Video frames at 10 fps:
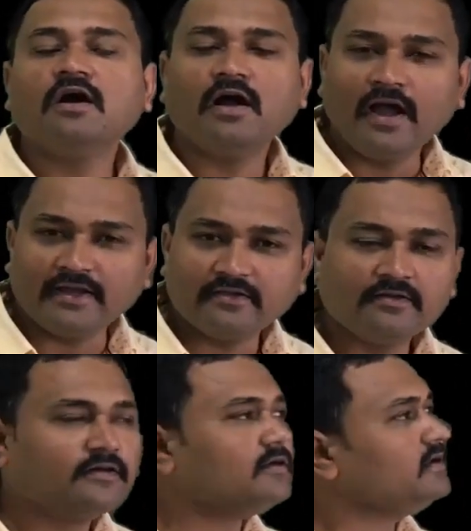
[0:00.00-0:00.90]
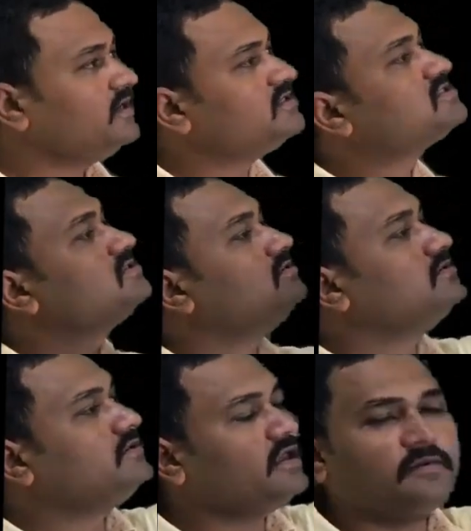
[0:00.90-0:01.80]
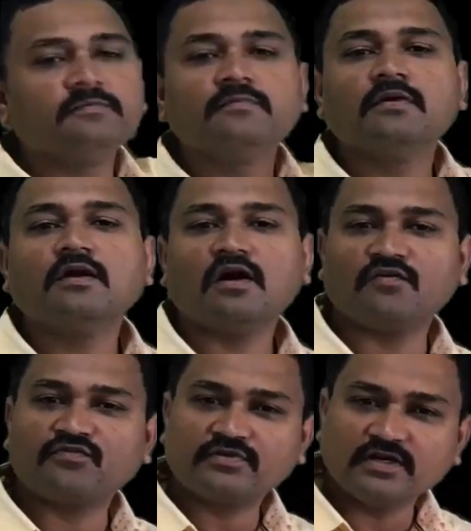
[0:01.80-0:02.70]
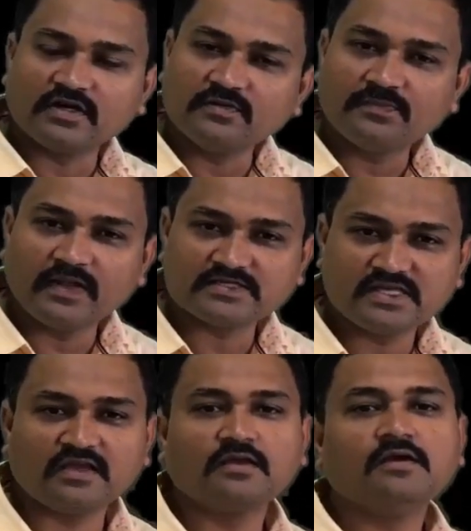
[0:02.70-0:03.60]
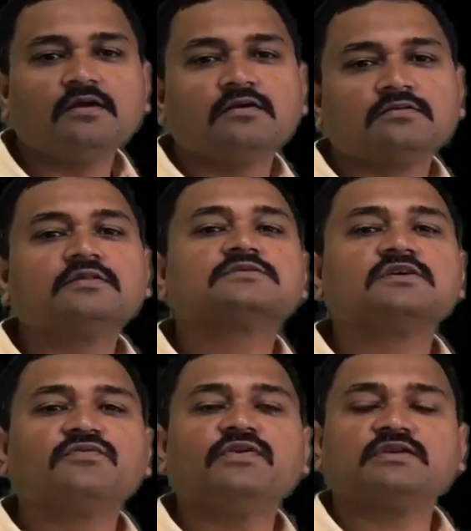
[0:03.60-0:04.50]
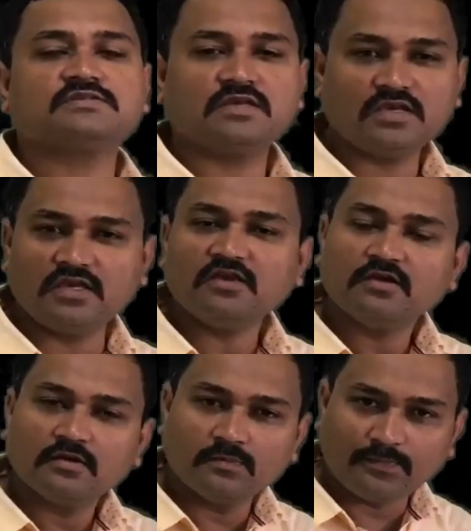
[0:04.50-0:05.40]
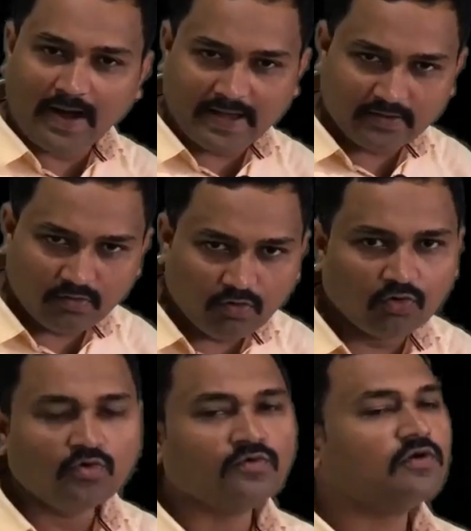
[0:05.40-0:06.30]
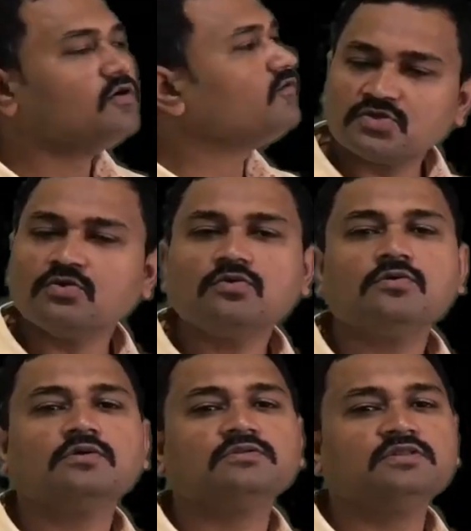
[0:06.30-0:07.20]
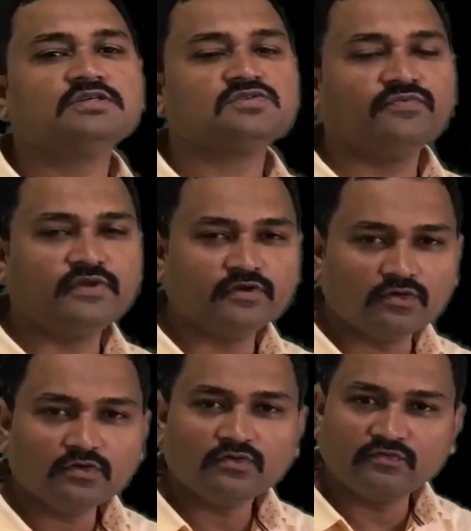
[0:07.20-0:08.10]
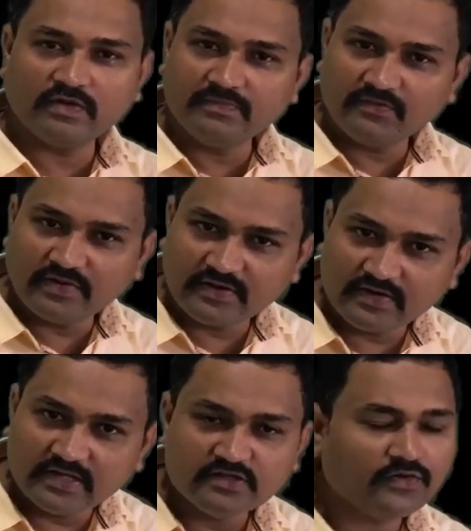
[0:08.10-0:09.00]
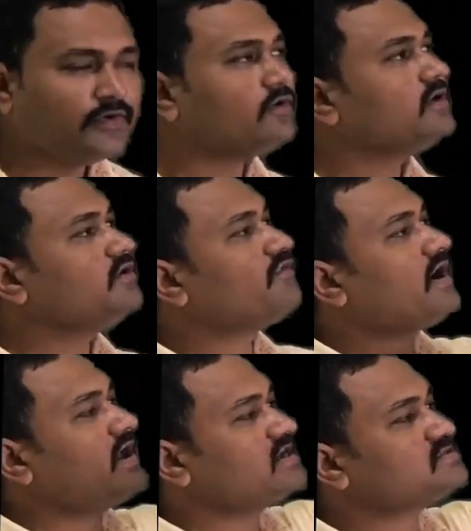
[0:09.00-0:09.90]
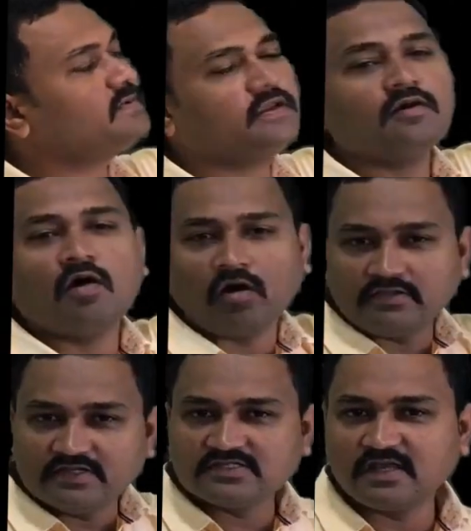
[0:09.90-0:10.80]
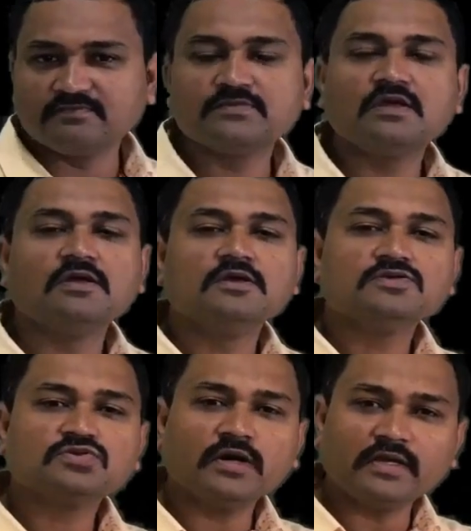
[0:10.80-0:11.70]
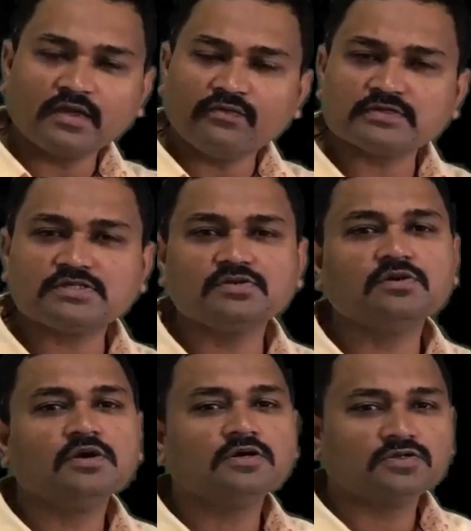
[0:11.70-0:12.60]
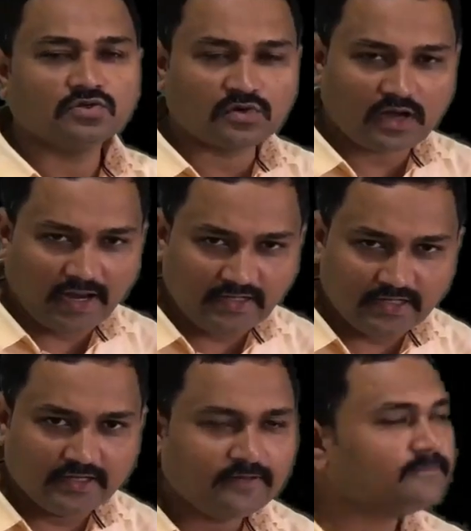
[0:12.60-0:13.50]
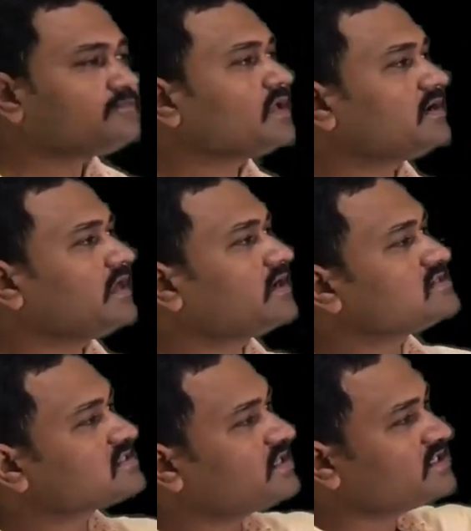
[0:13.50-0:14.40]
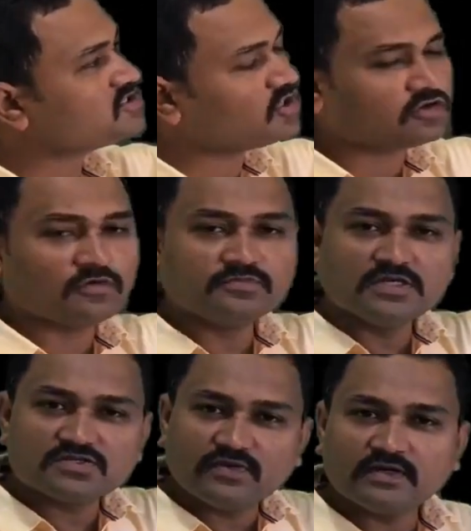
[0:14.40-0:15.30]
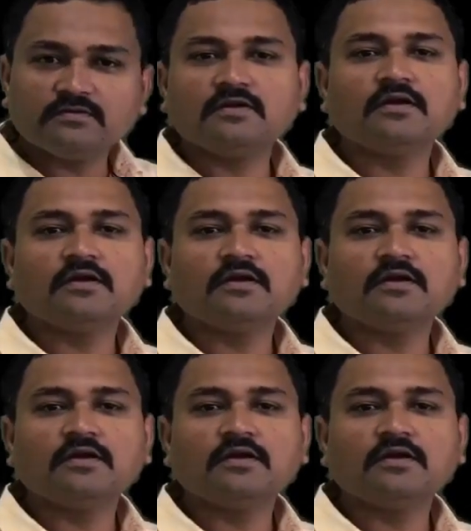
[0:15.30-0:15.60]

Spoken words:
and its name after replacing the suffix E by O. So this video will be very lengthy video if I explain all these names. So I request you to kindly take a screenshot of this one,